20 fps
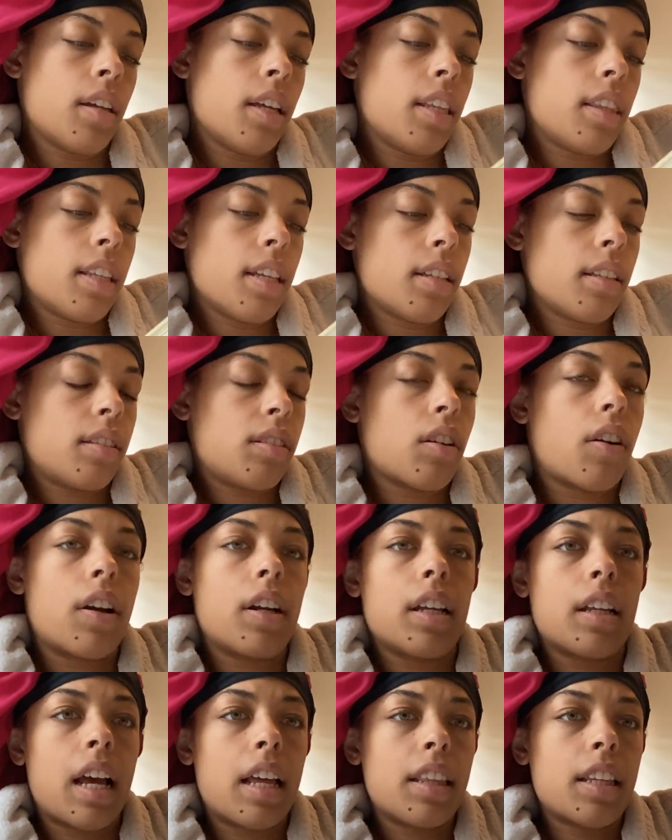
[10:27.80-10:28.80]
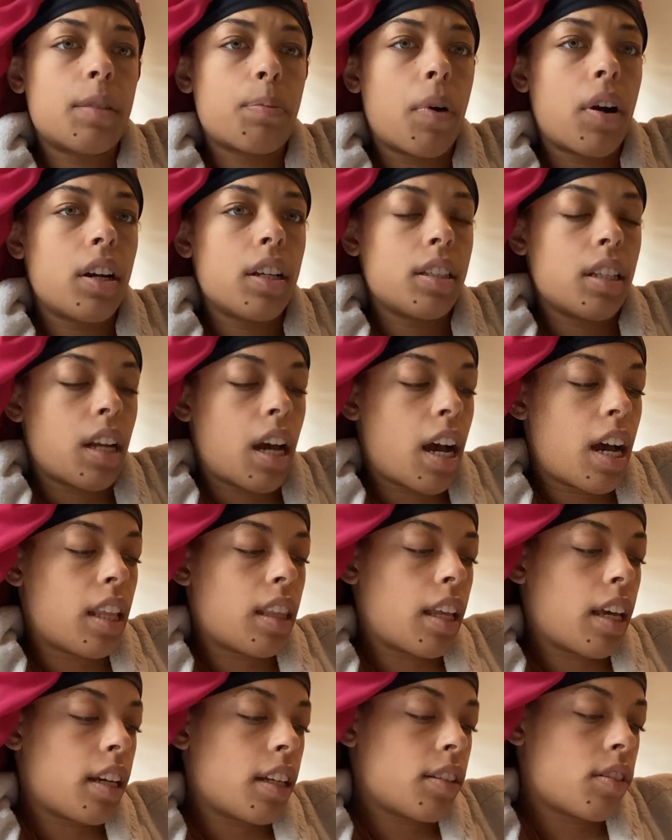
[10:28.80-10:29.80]
this part isn't
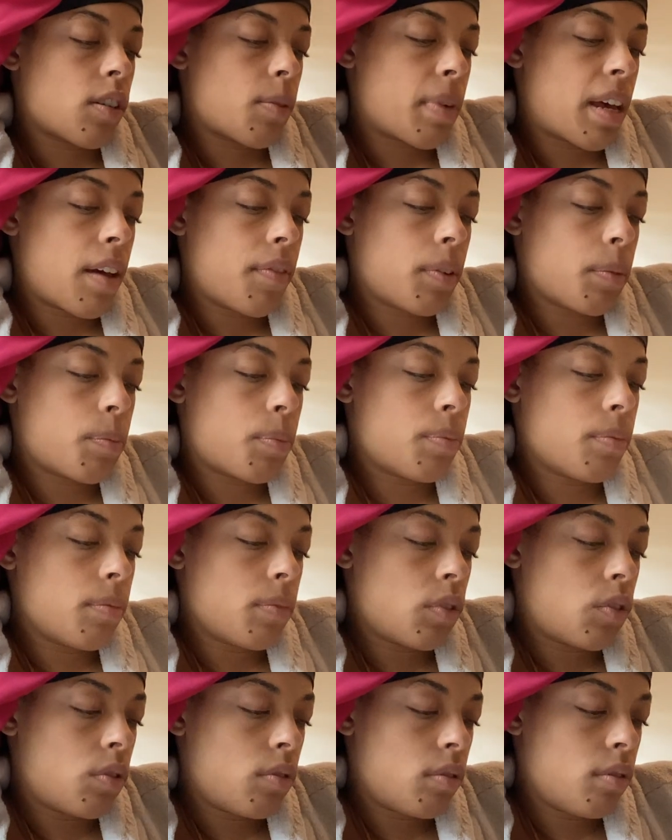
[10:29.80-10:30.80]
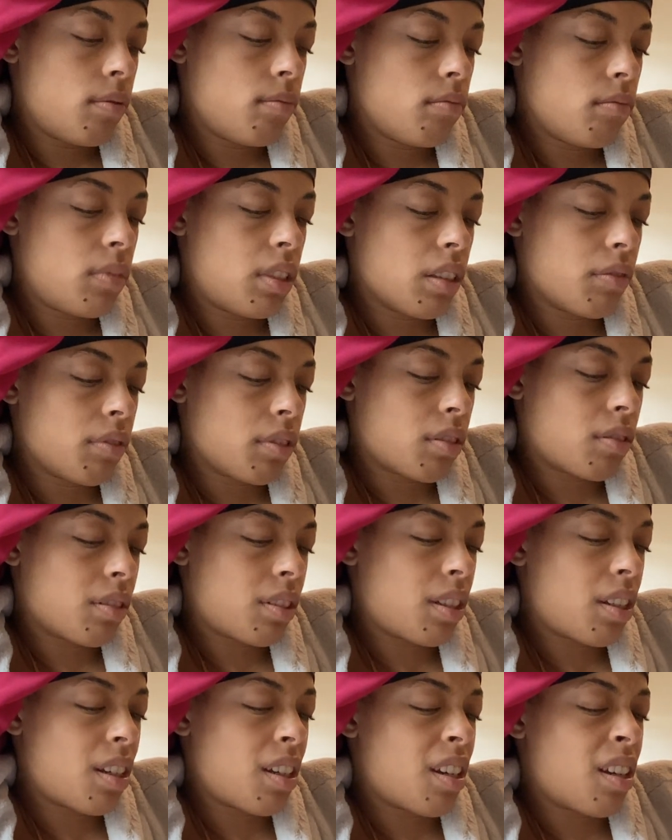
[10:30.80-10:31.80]
highlighted, so I'm having
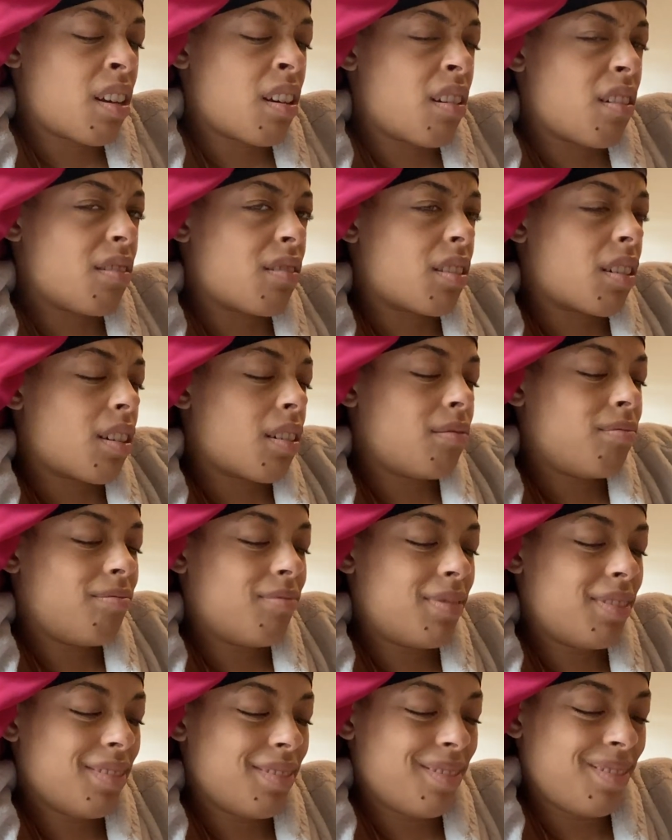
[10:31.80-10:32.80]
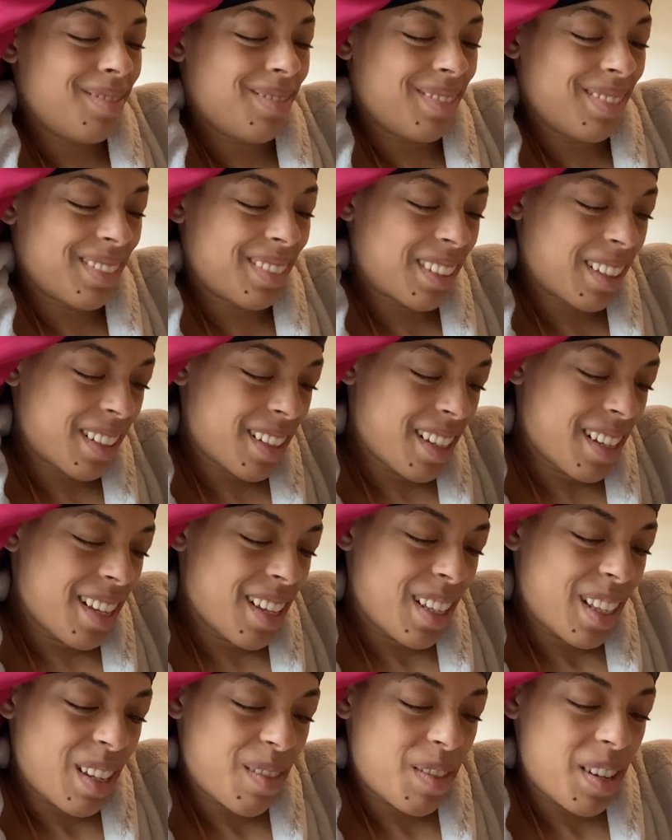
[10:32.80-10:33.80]
difficulties.
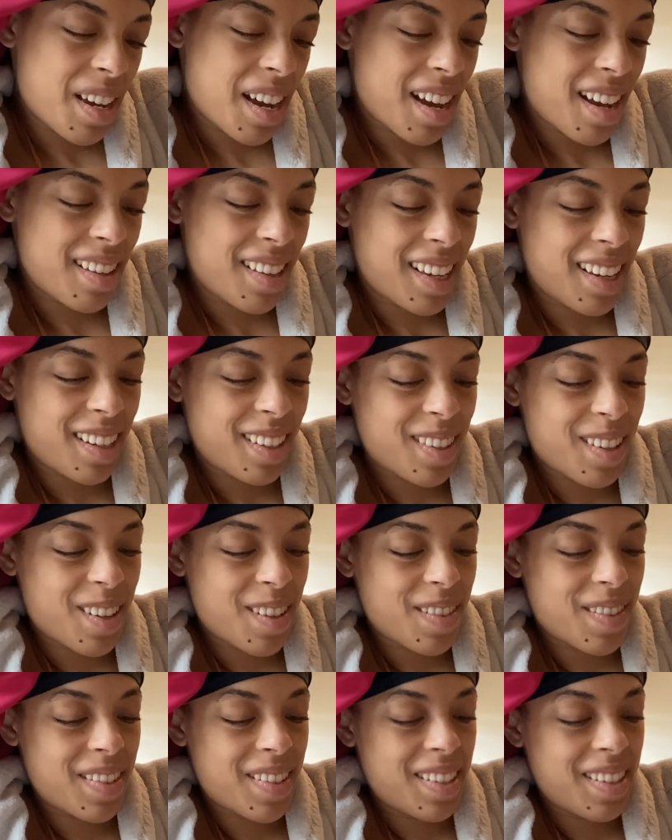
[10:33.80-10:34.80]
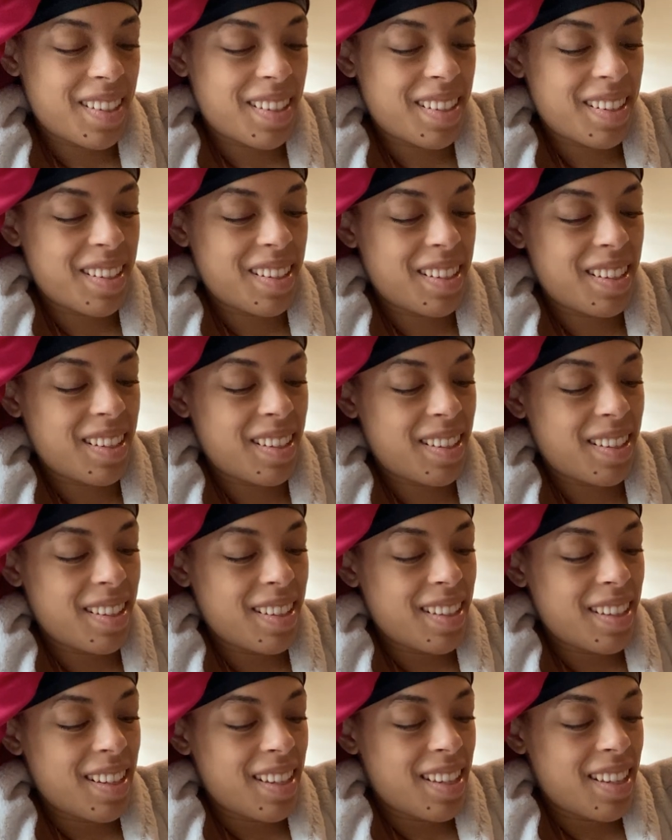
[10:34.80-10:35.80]
Let me highlight it though,
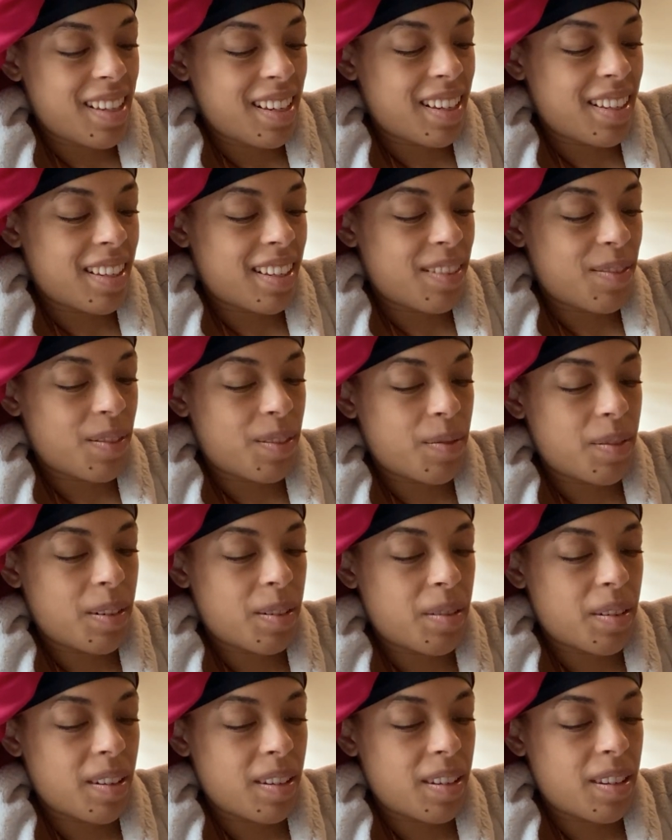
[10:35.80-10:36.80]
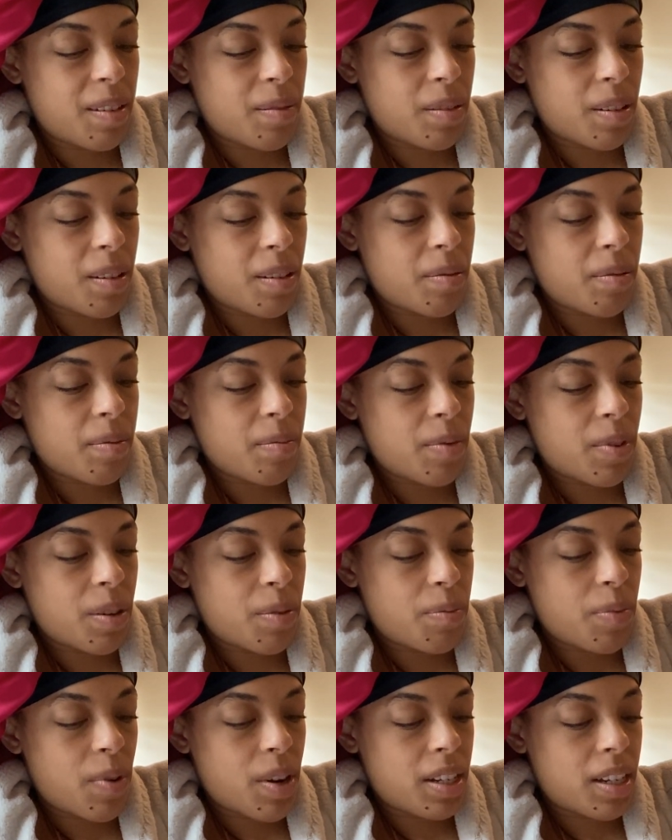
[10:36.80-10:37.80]
because this one seems a little bit more
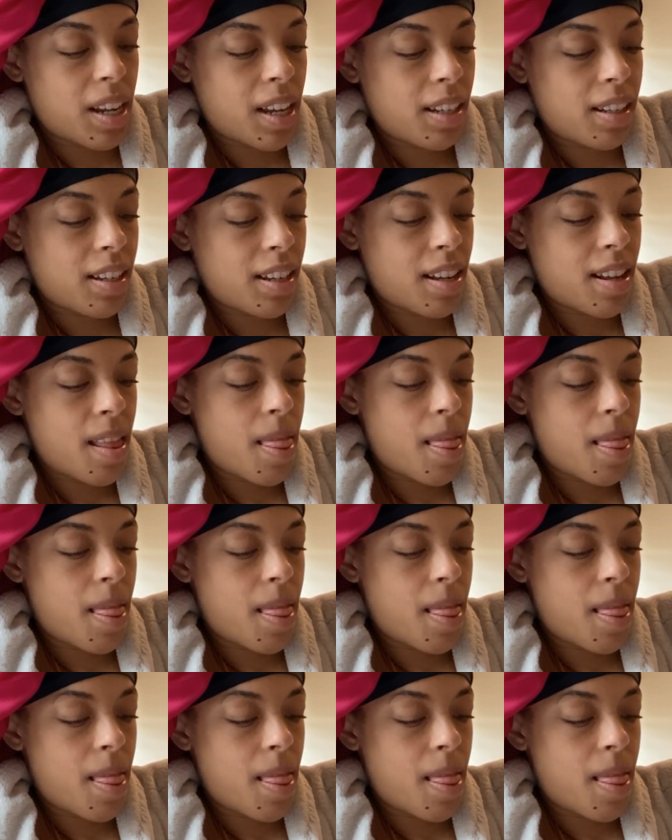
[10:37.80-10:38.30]
important.